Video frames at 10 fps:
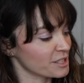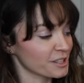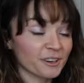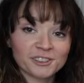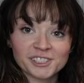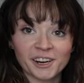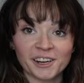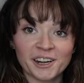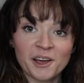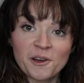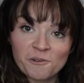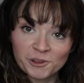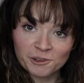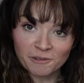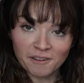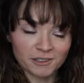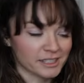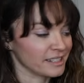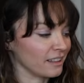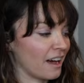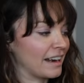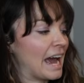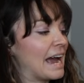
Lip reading: the circle skirt with the ruffle still on it.